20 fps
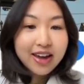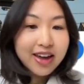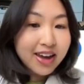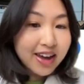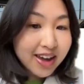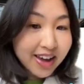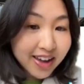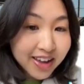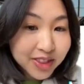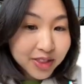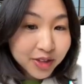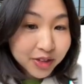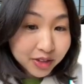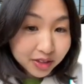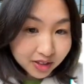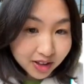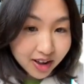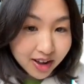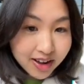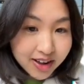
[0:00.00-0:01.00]
no matter what you
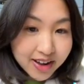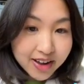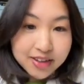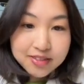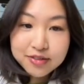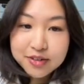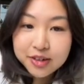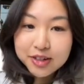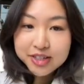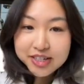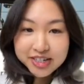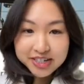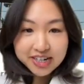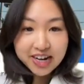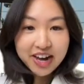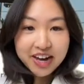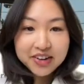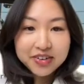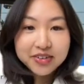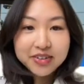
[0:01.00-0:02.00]
do.
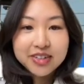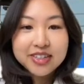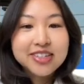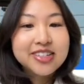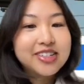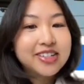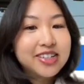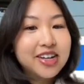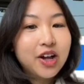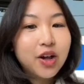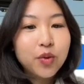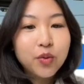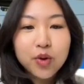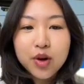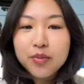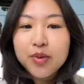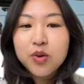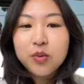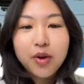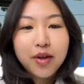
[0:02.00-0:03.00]
But in the
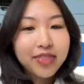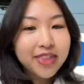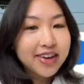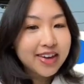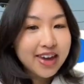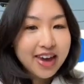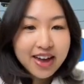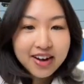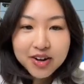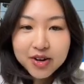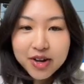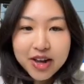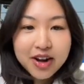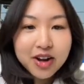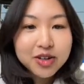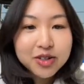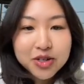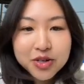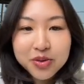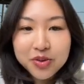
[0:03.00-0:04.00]
middle,
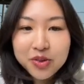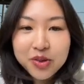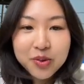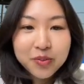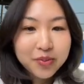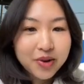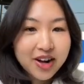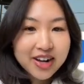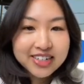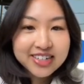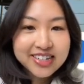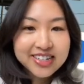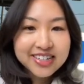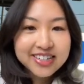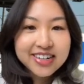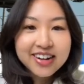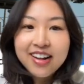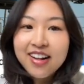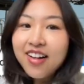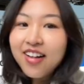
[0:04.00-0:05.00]
you have the
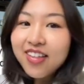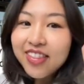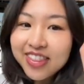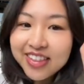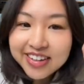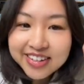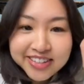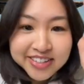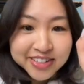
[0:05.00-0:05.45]
undecideds.